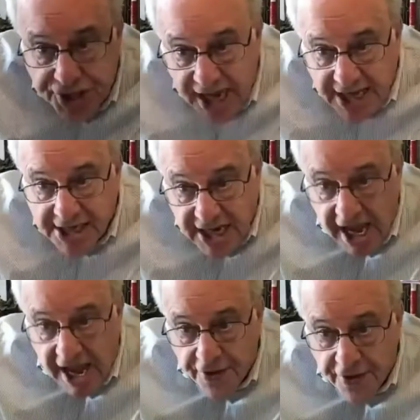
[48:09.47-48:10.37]
get
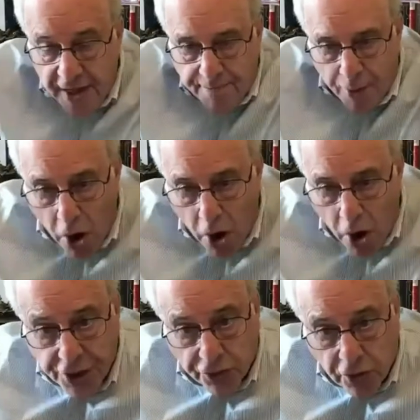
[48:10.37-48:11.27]
together, they bargain
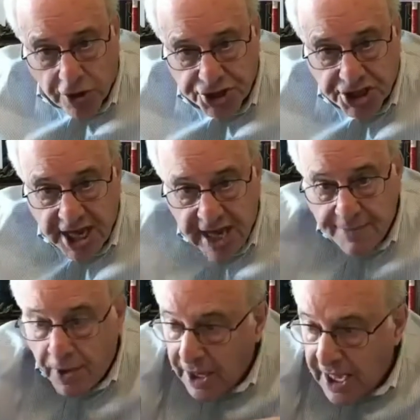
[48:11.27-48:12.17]
across the
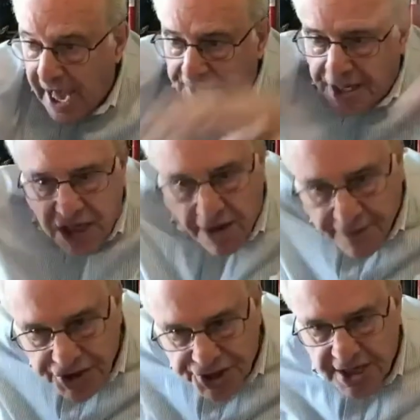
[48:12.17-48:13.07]
table, and it
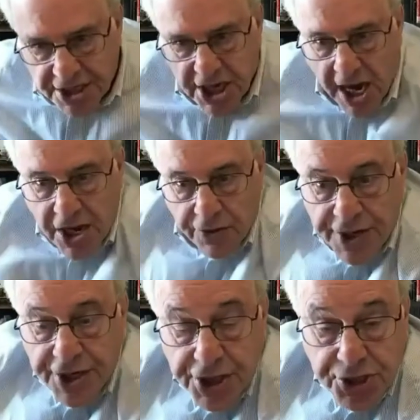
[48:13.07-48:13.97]
covers the entire
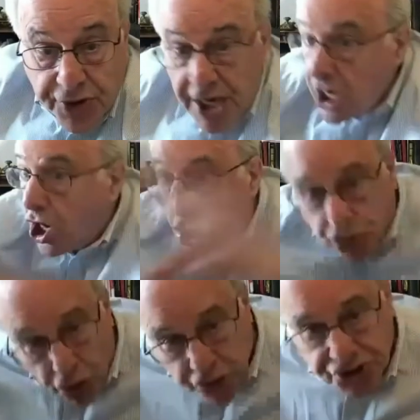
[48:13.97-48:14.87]
industry
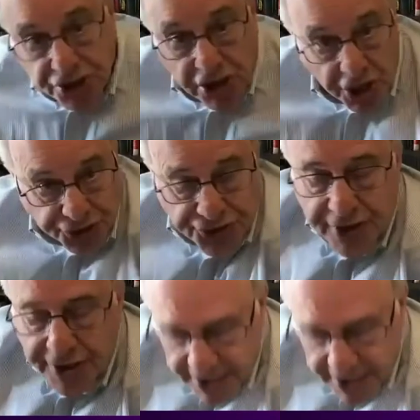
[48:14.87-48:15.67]
across the country. That's